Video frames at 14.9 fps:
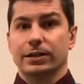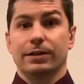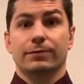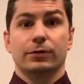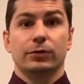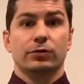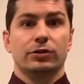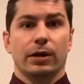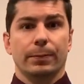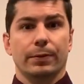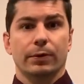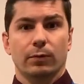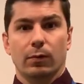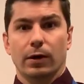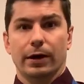If you jump
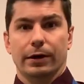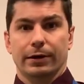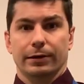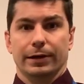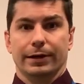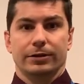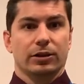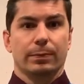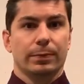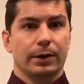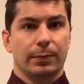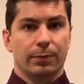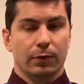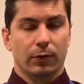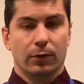in water, like jump in a
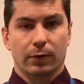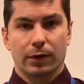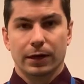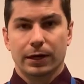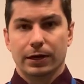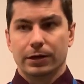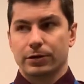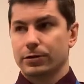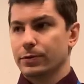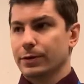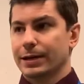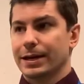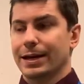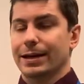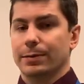pool, you do a
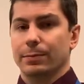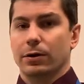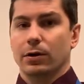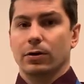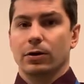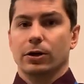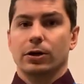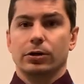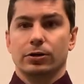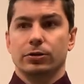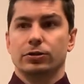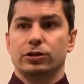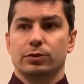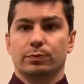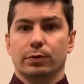cannonball, you
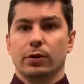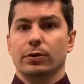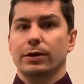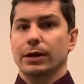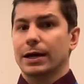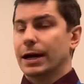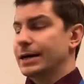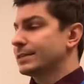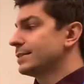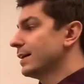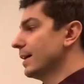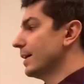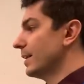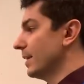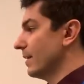just broke a
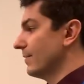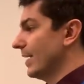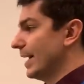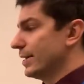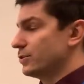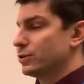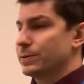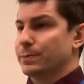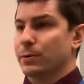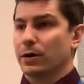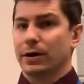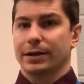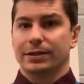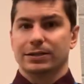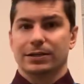ton of hydrogen
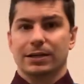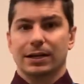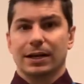bonds.